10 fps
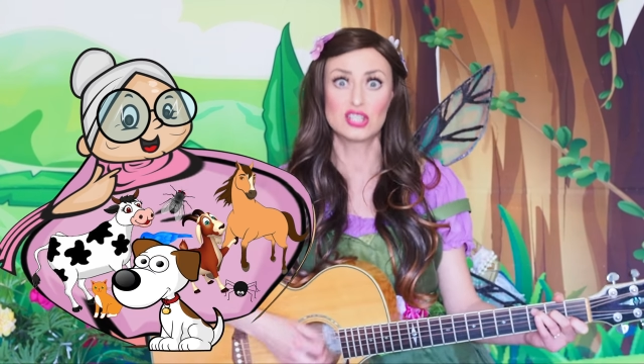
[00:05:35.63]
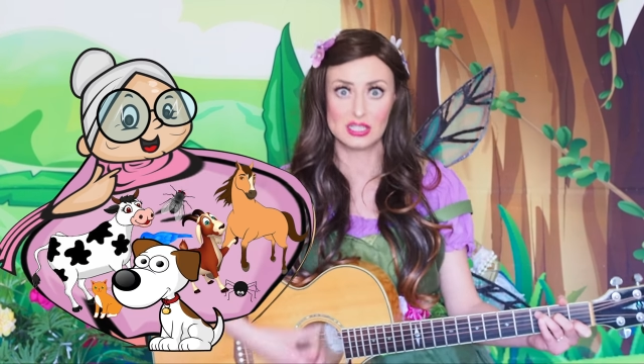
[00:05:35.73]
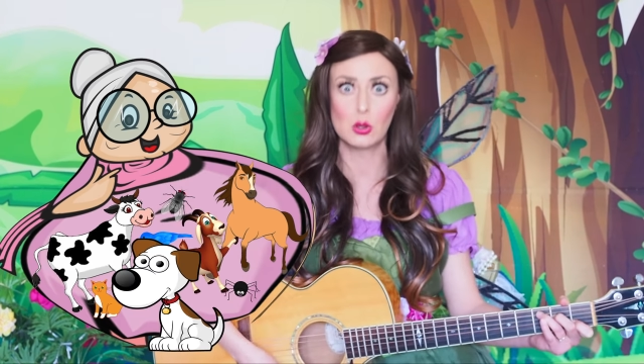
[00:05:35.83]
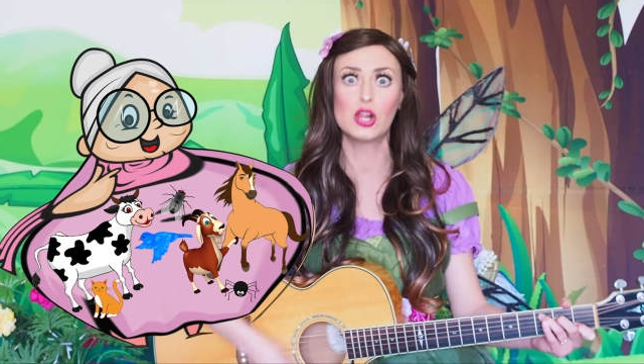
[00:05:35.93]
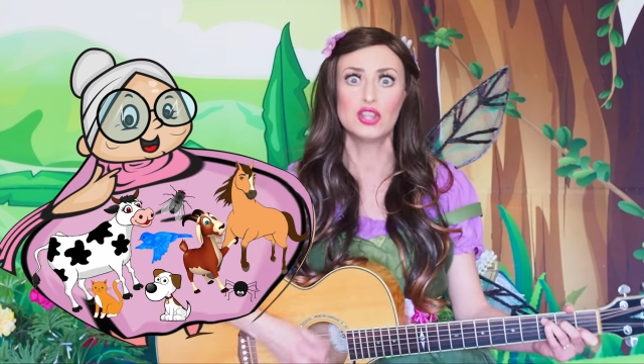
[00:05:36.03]
she
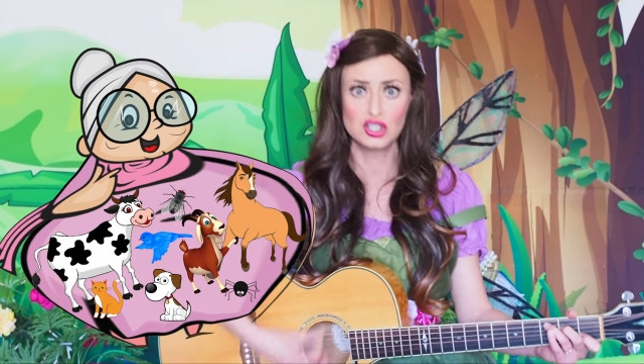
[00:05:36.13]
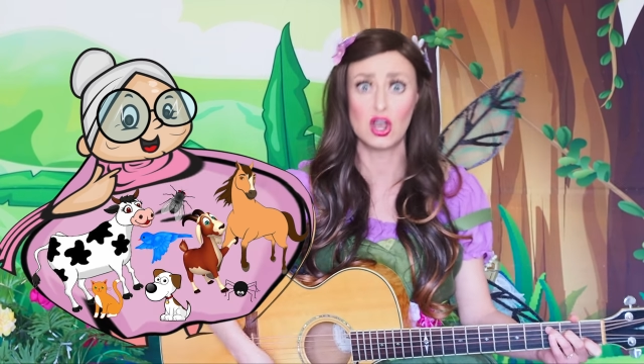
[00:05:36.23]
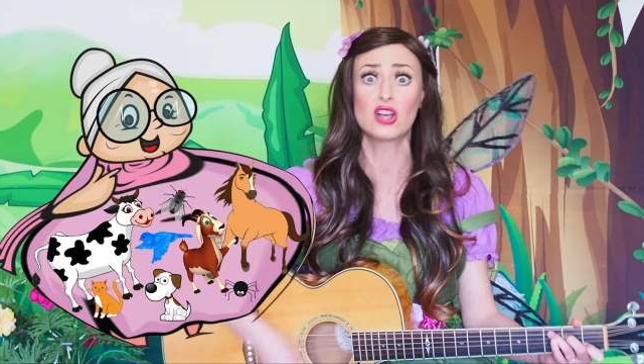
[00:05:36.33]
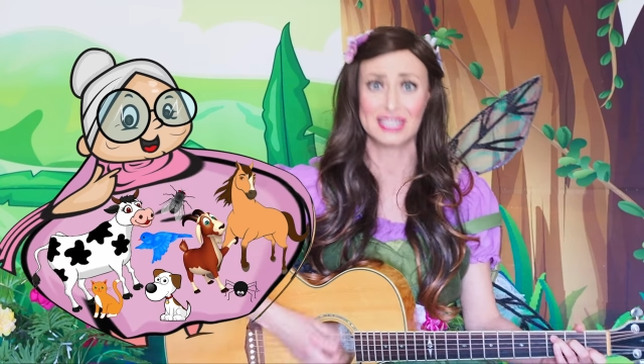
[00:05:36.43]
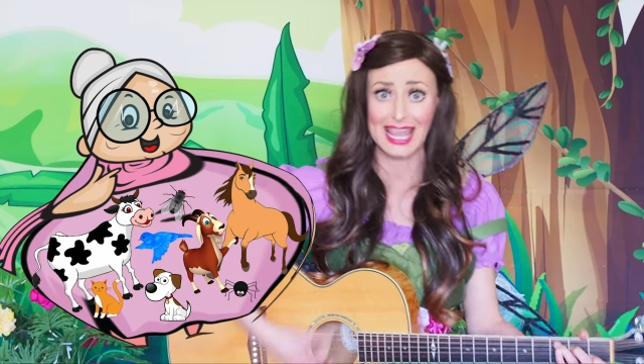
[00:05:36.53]
swallowed the
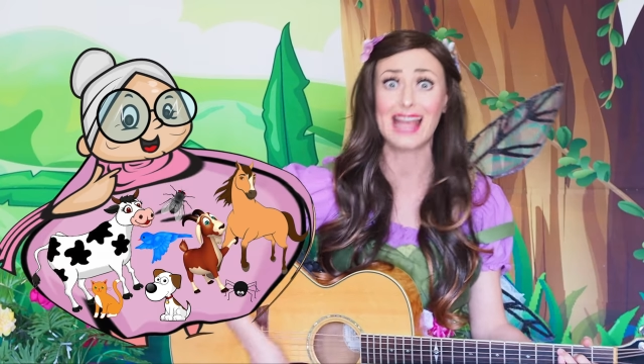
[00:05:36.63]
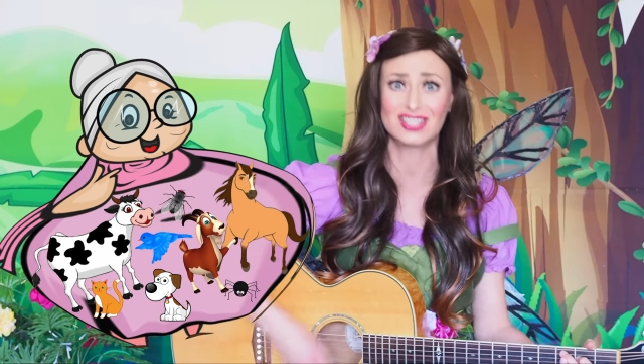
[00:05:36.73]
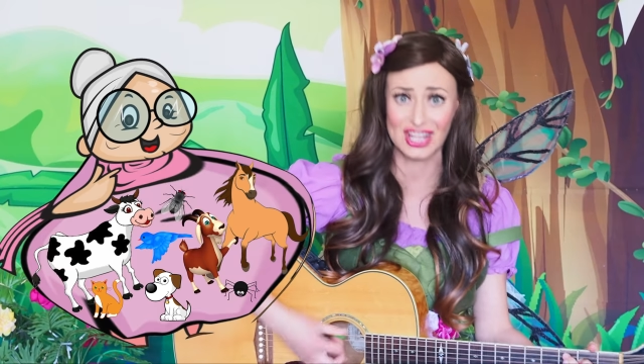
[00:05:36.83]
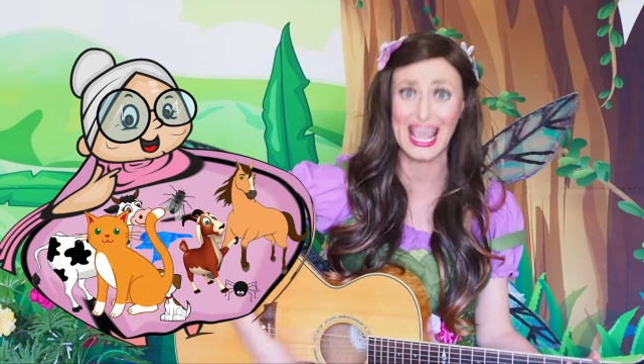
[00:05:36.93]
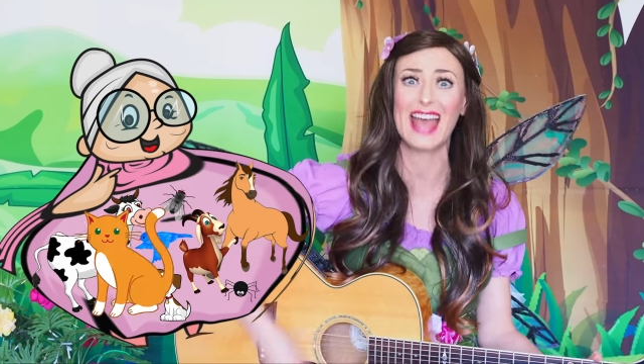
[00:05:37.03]
dog to
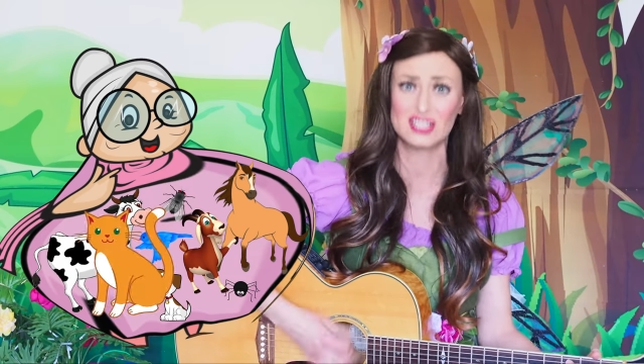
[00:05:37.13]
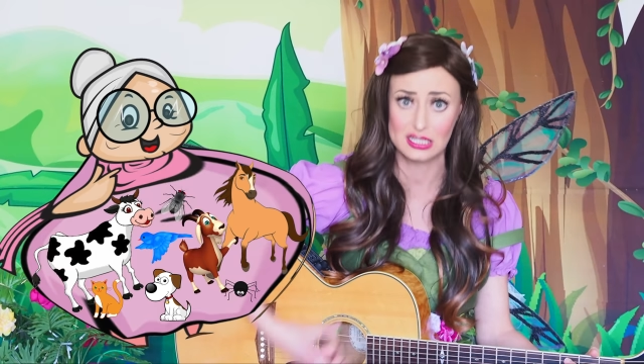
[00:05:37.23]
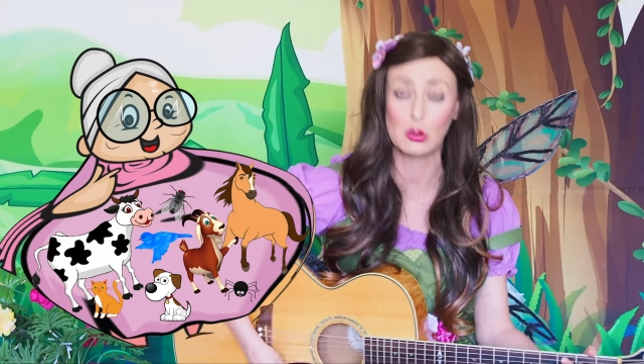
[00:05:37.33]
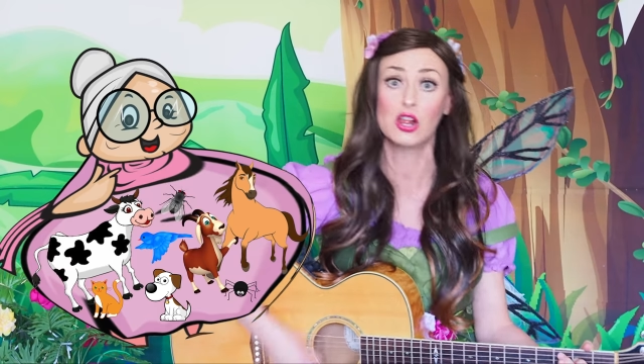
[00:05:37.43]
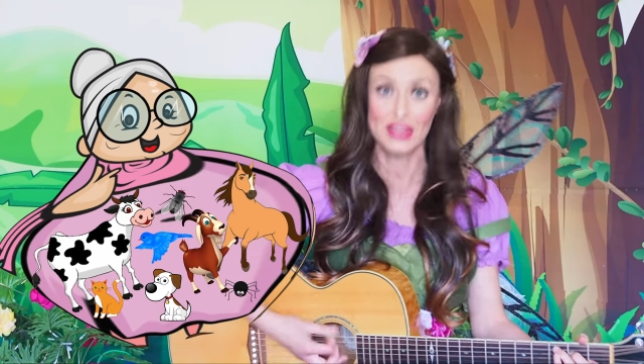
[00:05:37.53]
catch the cat, she
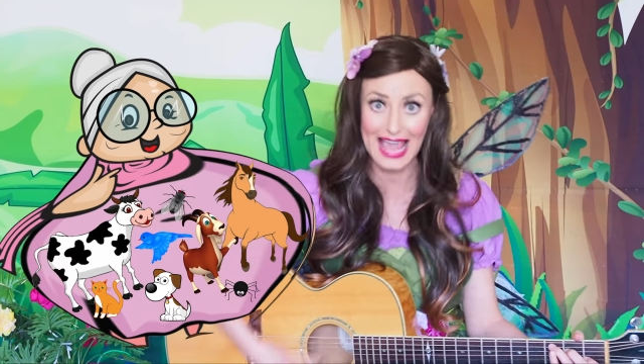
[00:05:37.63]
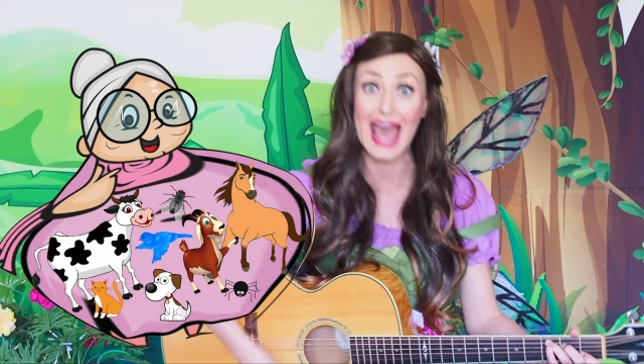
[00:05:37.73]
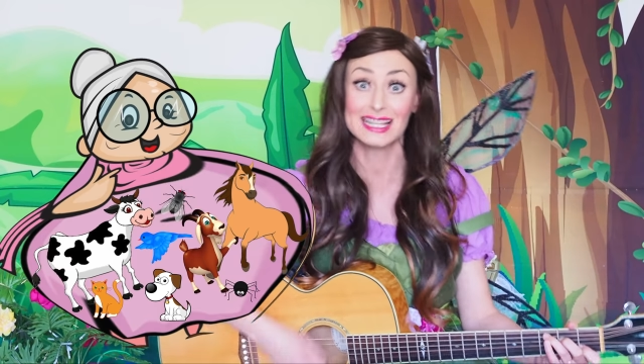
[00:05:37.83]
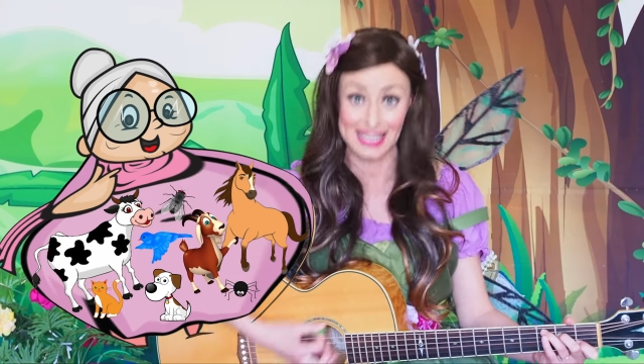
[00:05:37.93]
swallowed the cat